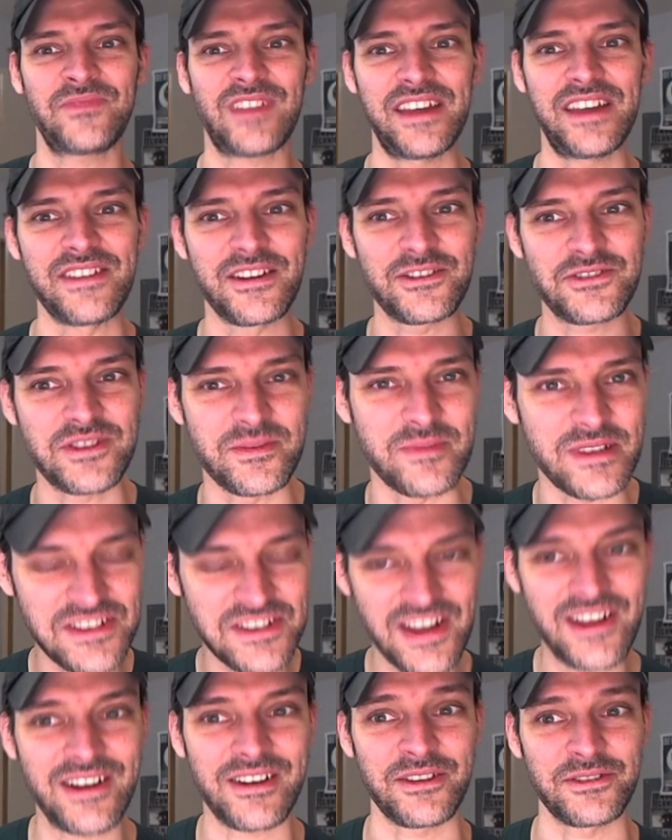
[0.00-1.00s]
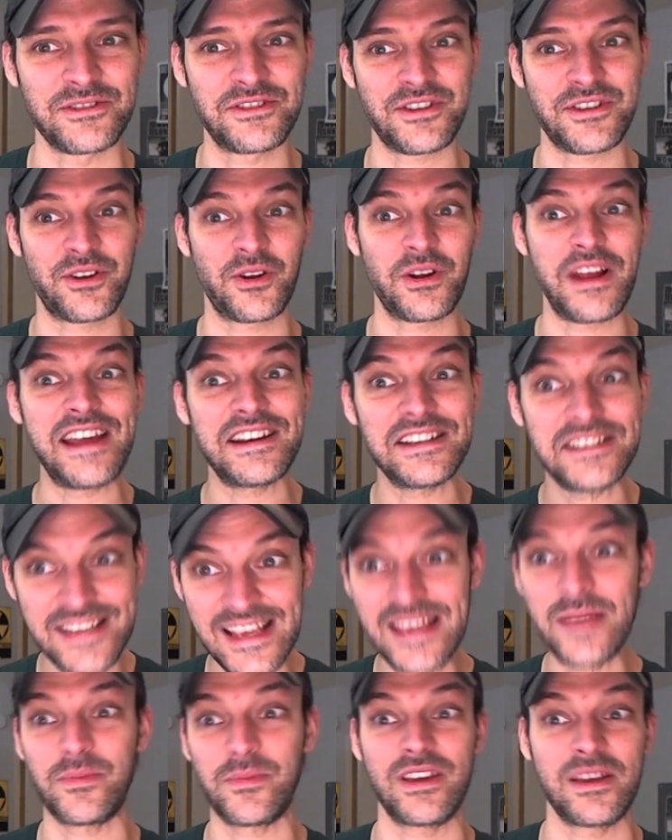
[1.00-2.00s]
And there's the materials to create a
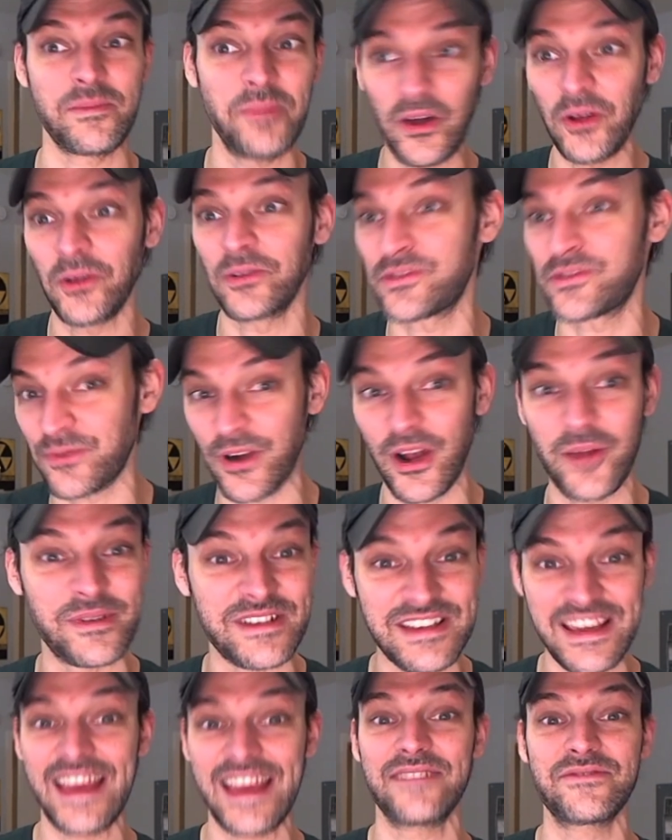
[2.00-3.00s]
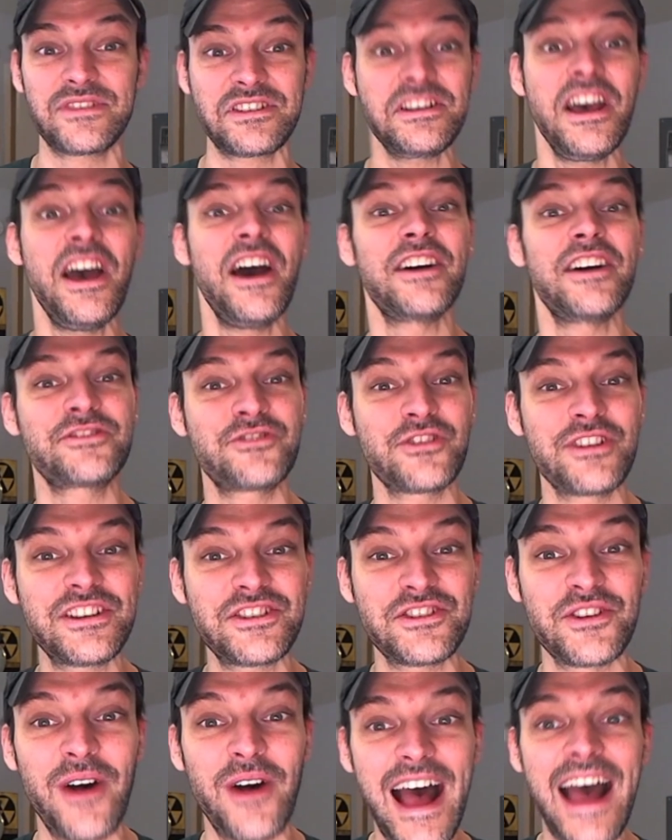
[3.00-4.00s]
teepee, poles, rope, and canvas, a
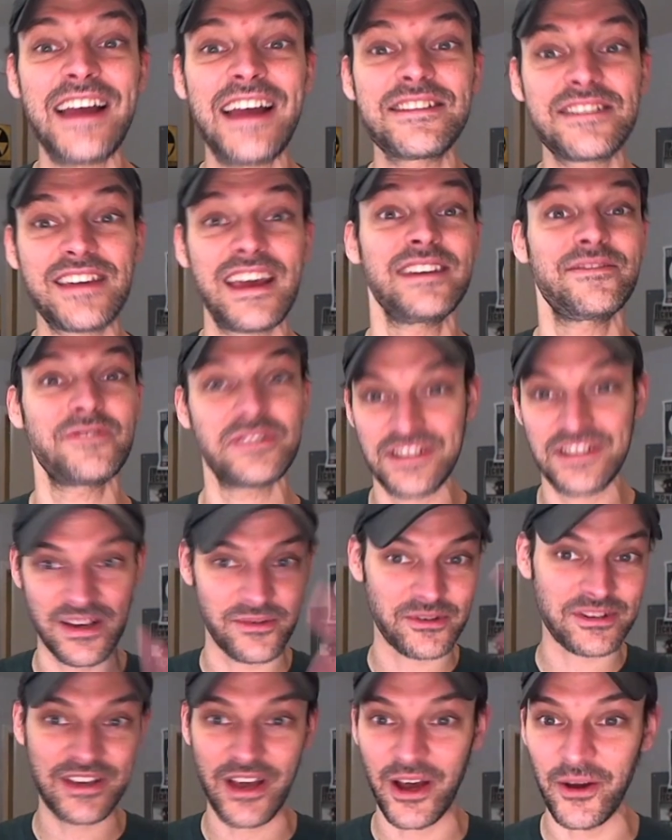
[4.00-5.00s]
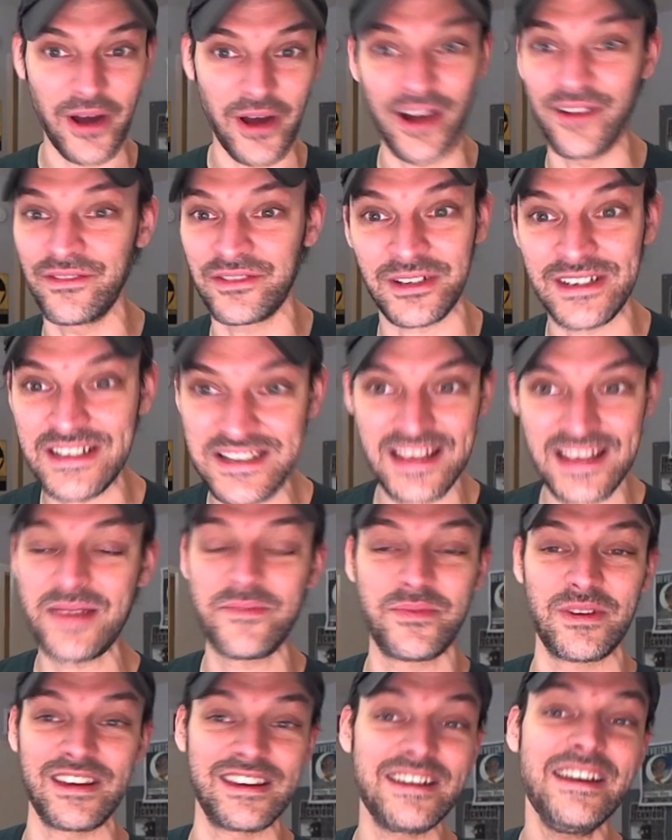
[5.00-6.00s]
traditional hide canvas that would go over a
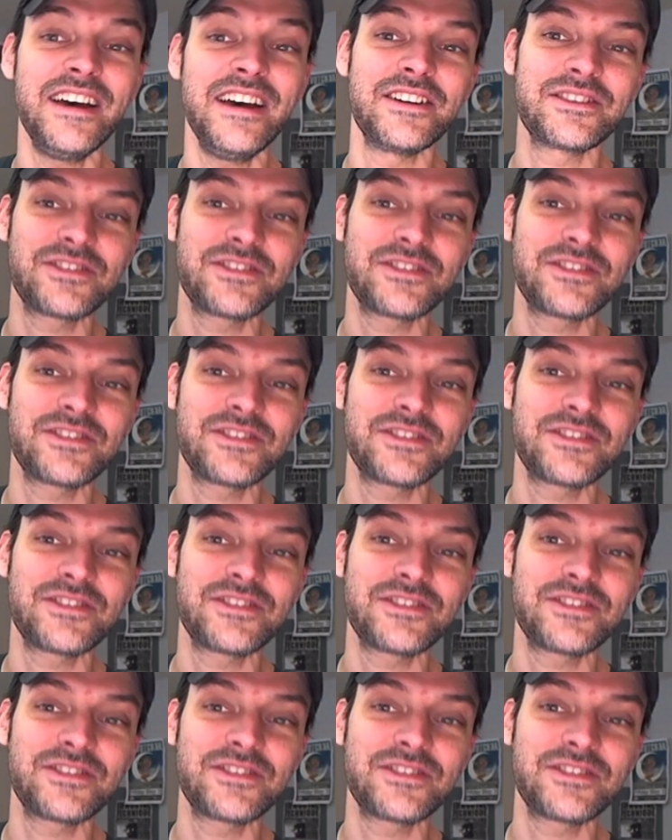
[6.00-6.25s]
teepee.